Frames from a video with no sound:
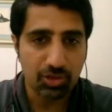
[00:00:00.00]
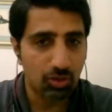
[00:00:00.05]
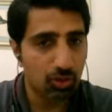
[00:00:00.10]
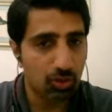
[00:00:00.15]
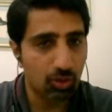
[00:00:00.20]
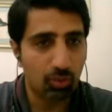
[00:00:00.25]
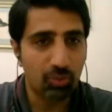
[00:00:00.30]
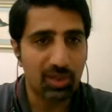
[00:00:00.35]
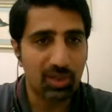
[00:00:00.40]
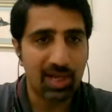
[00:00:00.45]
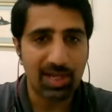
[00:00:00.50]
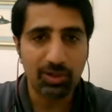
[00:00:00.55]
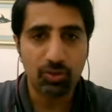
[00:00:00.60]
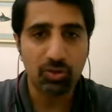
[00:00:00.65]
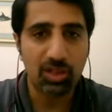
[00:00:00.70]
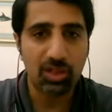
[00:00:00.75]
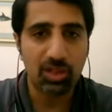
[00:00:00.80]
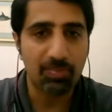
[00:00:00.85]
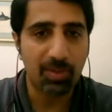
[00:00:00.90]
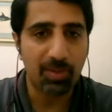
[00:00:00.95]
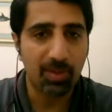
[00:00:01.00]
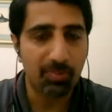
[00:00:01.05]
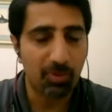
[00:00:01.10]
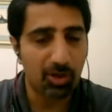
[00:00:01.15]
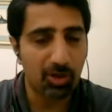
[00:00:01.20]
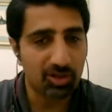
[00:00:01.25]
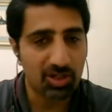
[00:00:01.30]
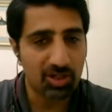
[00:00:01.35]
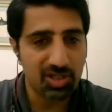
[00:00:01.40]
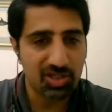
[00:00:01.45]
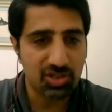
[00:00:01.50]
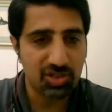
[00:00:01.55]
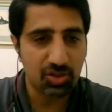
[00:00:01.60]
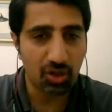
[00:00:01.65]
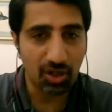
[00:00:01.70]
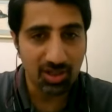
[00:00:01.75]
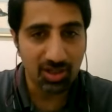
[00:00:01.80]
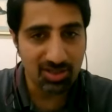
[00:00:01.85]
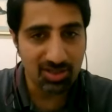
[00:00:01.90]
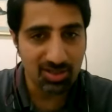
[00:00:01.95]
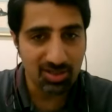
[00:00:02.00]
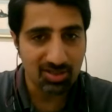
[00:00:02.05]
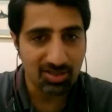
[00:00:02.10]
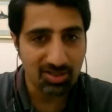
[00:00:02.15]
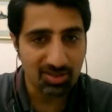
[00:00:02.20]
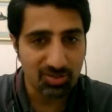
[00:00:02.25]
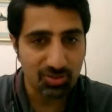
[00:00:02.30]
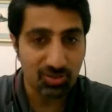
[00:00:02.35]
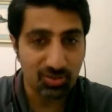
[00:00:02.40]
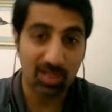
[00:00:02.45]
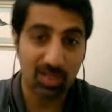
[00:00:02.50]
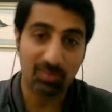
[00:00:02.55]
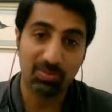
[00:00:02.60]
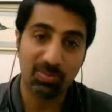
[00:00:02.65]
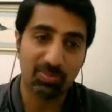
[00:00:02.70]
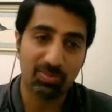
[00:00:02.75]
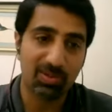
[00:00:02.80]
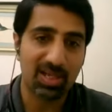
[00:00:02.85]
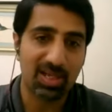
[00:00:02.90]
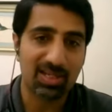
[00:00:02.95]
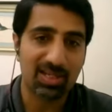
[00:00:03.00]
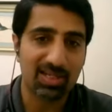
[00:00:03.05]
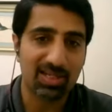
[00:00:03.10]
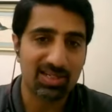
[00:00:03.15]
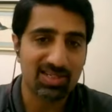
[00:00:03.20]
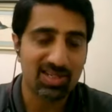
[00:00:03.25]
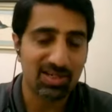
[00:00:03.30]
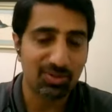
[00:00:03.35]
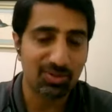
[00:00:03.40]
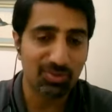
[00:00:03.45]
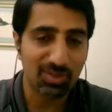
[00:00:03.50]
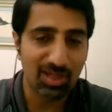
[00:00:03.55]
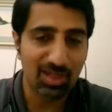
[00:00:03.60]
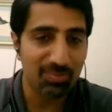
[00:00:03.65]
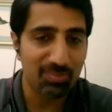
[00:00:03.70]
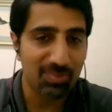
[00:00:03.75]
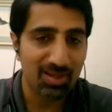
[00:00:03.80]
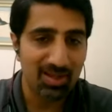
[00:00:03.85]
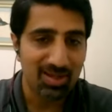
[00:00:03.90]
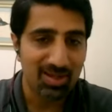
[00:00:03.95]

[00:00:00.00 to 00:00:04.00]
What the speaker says: You know, we like to keep our podcast shorts so that people like listening to them.